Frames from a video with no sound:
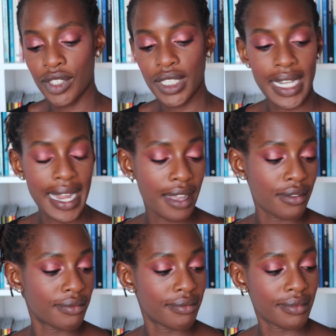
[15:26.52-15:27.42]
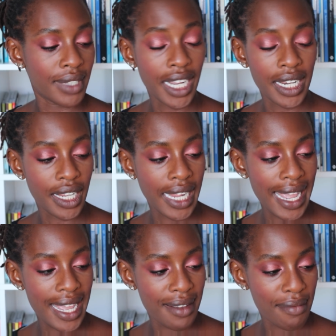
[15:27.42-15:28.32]
So now I'm going to
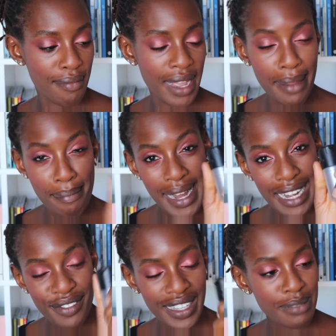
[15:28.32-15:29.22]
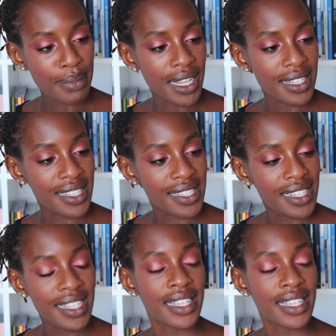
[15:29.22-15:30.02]
get my mini Fix Plus